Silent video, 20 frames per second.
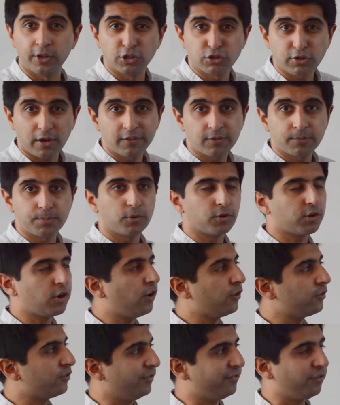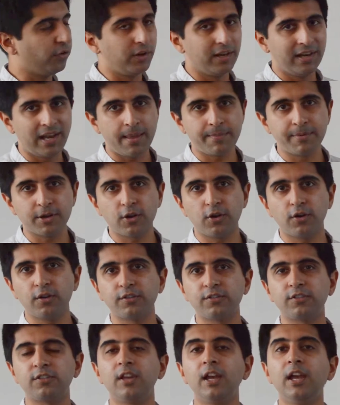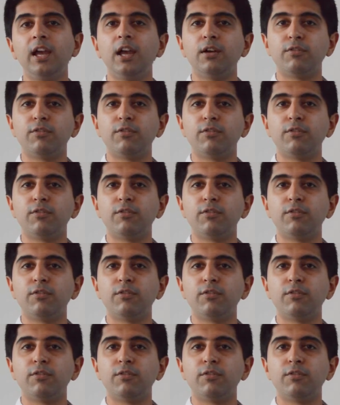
in transport costs, a fall in labour costs,